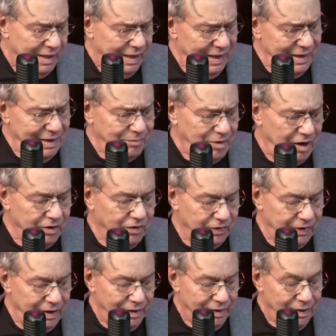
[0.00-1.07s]
Hey, I'm
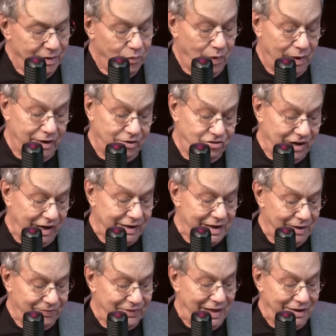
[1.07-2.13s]
hungry. Want to check
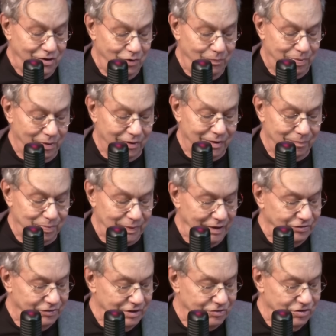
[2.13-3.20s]
out that new burger
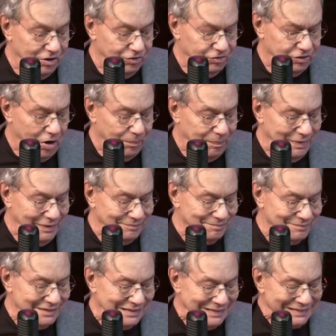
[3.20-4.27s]
place that just
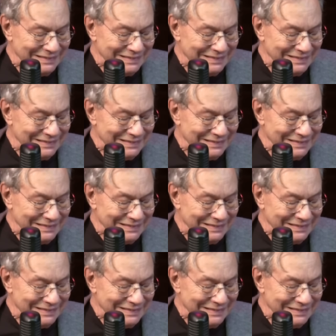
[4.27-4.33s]
opened?